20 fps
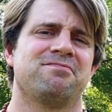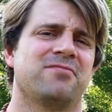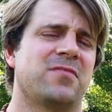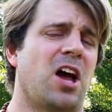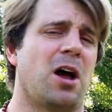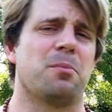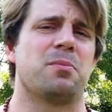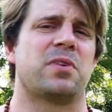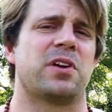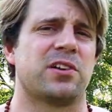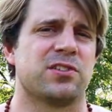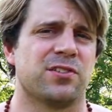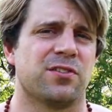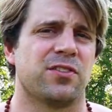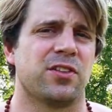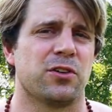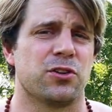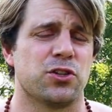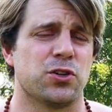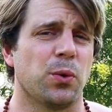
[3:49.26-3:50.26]
Not because
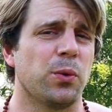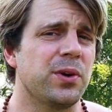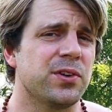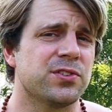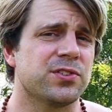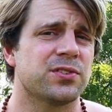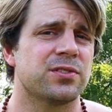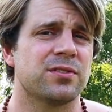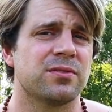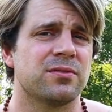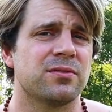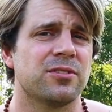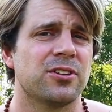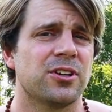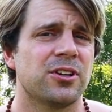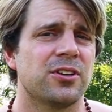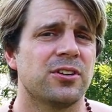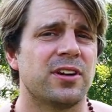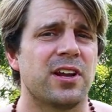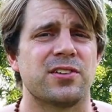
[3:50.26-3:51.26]
of their choice,
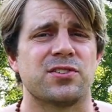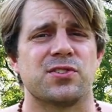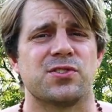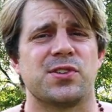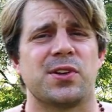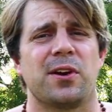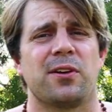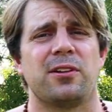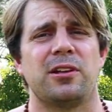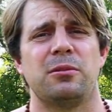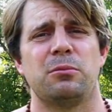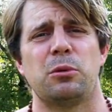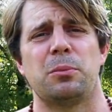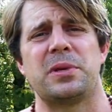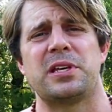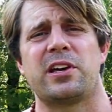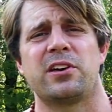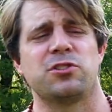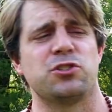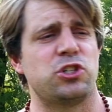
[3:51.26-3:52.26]
necessarily, but
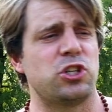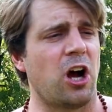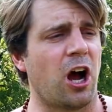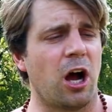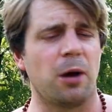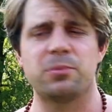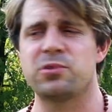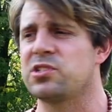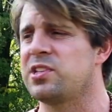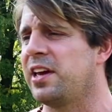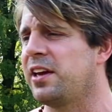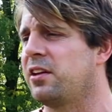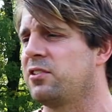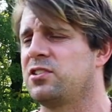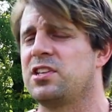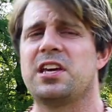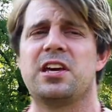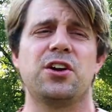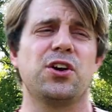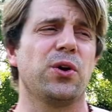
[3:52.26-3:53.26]
because jobs take
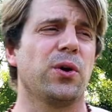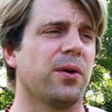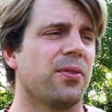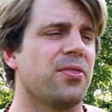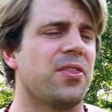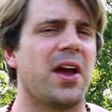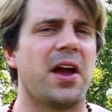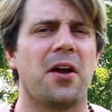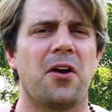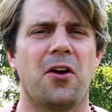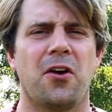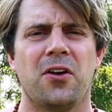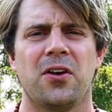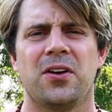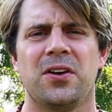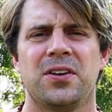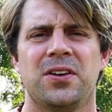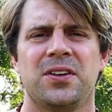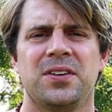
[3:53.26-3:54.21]
us here and there.